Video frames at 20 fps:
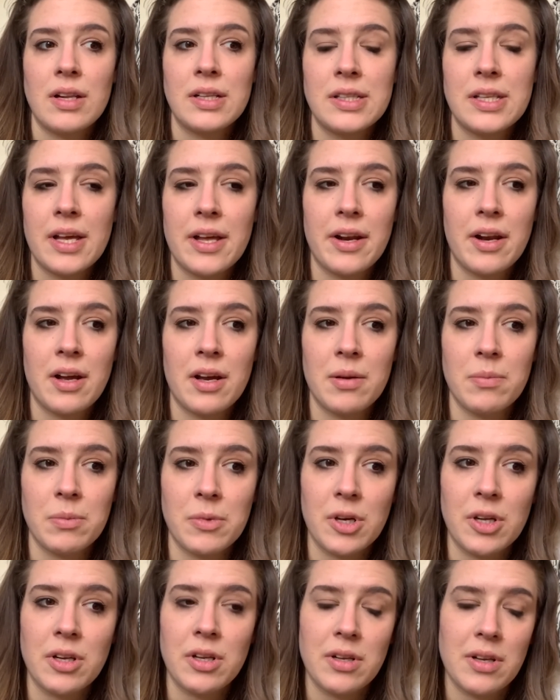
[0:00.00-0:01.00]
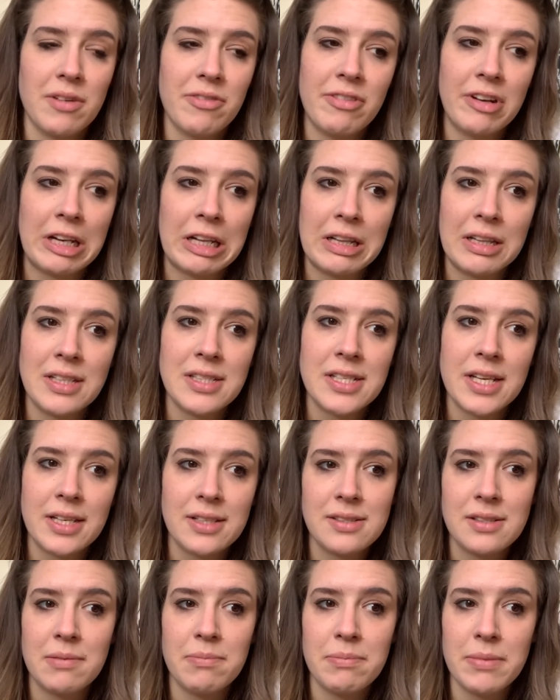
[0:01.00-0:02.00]
that I'm gonna definitely take
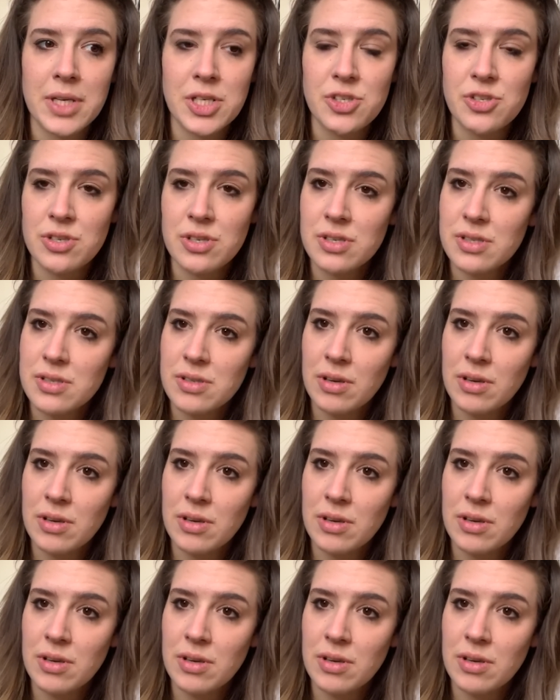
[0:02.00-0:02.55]
some measures